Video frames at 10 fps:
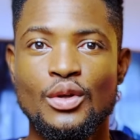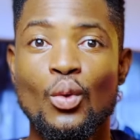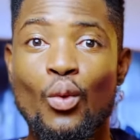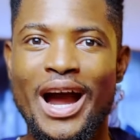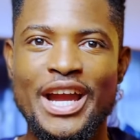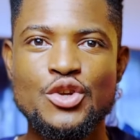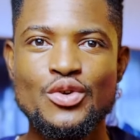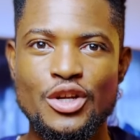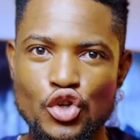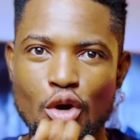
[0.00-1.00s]
What are you
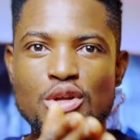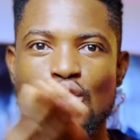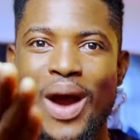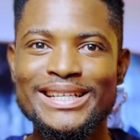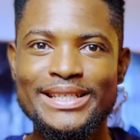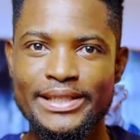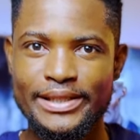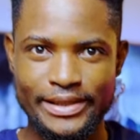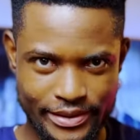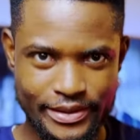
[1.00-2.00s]
doing? WYD.
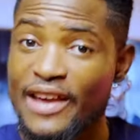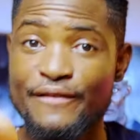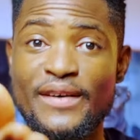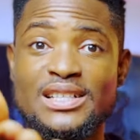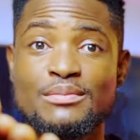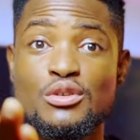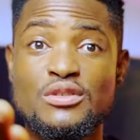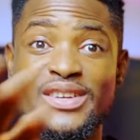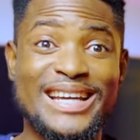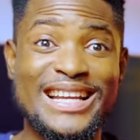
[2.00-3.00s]
In fact, most of
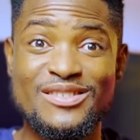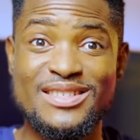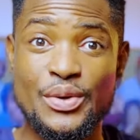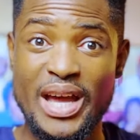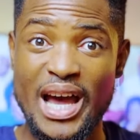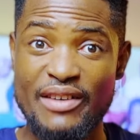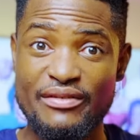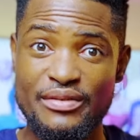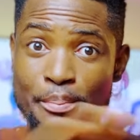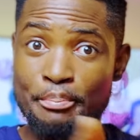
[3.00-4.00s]
the titles that we
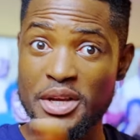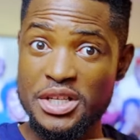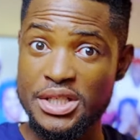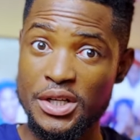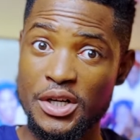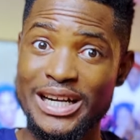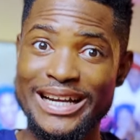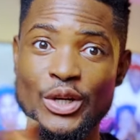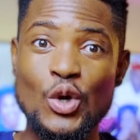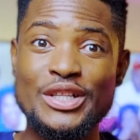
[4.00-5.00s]
have, Mr.,
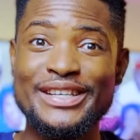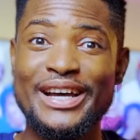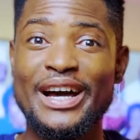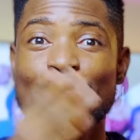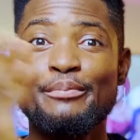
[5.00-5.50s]
Dr.,